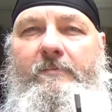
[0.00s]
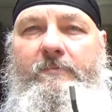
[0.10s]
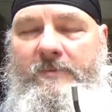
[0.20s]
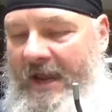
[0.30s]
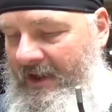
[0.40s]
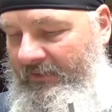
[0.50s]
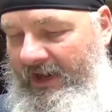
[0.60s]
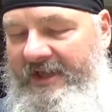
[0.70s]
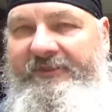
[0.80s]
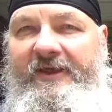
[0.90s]
Now what
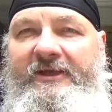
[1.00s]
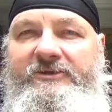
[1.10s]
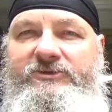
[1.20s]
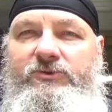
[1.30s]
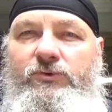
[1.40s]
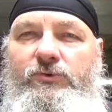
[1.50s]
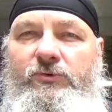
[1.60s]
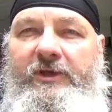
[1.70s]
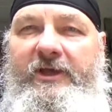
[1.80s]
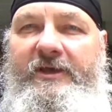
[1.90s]
I think is cool
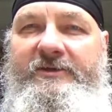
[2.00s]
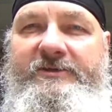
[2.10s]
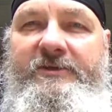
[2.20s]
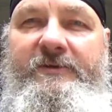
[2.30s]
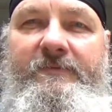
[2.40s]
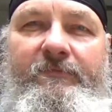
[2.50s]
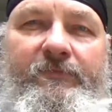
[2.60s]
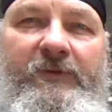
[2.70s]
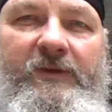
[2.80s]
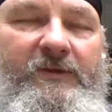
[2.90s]
is
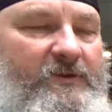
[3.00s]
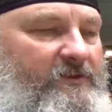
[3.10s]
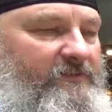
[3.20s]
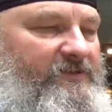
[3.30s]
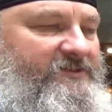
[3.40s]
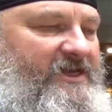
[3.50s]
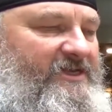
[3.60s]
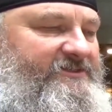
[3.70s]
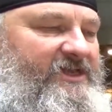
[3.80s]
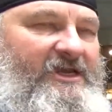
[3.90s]
this
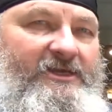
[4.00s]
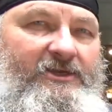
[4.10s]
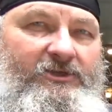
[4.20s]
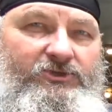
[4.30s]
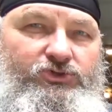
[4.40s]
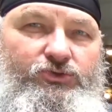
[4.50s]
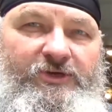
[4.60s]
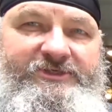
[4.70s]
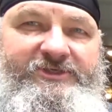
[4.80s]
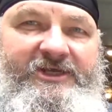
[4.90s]
has a
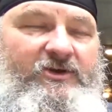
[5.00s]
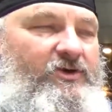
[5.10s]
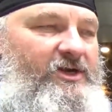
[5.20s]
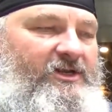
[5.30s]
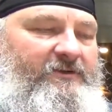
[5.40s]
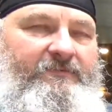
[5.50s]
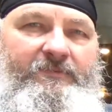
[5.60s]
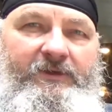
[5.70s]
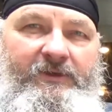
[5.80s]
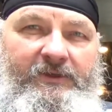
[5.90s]
joystick on it,
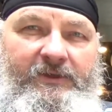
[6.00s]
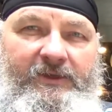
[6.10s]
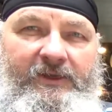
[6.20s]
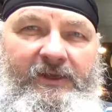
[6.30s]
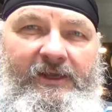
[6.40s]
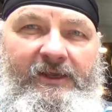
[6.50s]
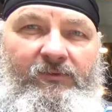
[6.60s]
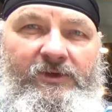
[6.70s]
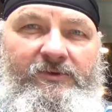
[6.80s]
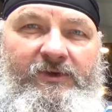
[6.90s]
and
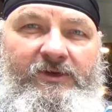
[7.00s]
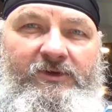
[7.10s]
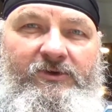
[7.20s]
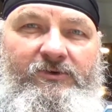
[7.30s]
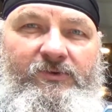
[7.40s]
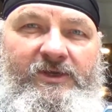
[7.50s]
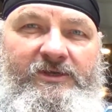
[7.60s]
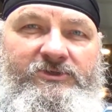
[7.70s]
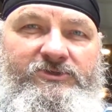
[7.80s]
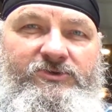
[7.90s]
what you can do
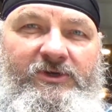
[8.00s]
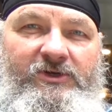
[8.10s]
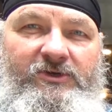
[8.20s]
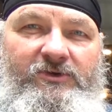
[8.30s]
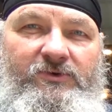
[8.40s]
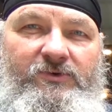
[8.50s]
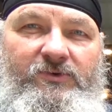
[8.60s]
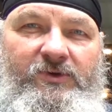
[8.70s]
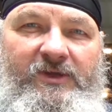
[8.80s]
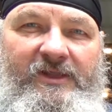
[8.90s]
is you can
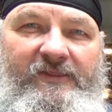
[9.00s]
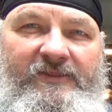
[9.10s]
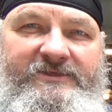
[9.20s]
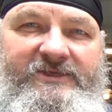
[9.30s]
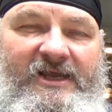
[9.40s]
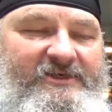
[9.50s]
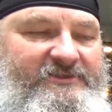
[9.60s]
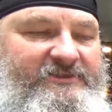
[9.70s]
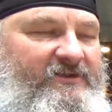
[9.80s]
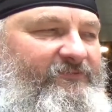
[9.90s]
do this kind of
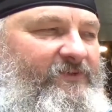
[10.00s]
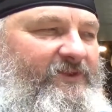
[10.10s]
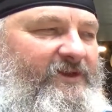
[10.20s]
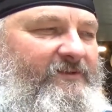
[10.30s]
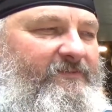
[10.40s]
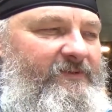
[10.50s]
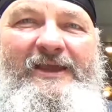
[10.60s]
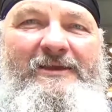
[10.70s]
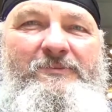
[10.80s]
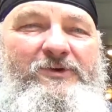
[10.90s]
stuff with it.
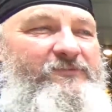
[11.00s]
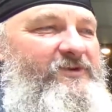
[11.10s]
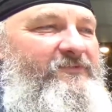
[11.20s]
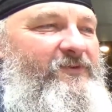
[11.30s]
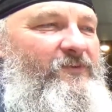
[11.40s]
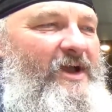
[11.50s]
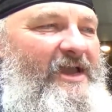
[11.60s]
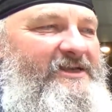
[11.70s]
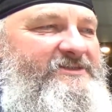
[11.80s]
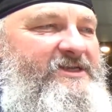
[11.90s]
It can move different
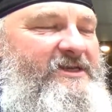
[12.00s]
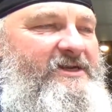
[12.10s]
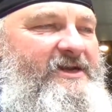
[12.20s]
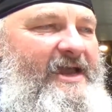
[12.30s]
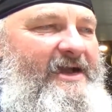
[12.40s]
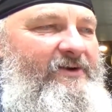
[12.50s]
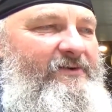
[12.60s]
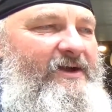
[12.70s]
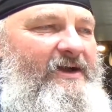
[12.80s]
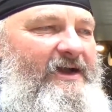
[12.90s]
ways.
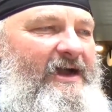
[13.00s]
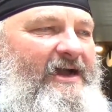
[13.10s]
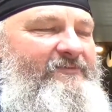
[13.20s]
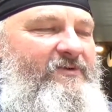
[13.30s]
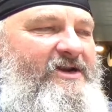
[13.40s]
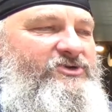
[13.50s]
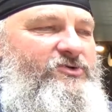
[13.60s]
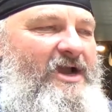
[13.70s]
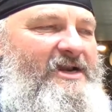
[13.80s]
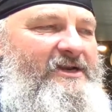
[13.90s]
Now I've already
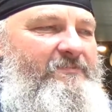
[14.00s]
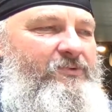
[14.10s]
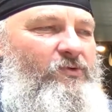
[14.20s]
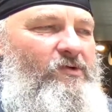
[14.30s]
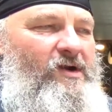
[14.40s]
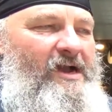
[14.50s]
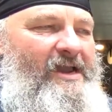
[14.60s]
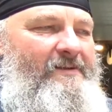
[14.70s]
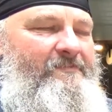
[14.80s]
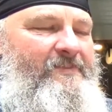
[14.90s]
tried it in the bore. I
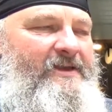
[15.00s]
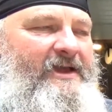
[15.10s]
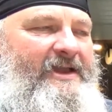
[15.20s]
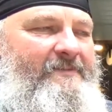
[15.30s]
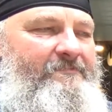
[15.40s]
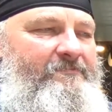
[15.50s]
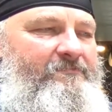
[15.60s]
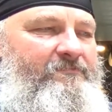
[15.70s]
am